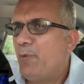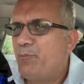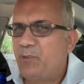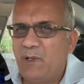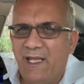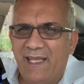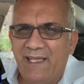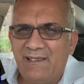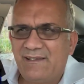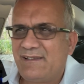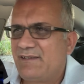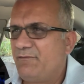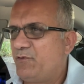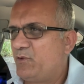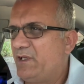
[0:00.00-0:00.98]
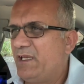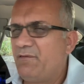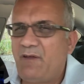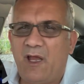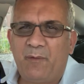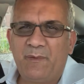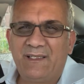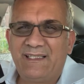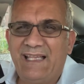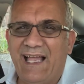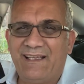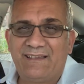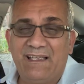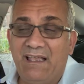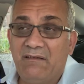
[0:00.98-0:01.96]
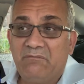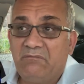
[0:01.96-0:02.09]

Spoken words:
plans for the environment that's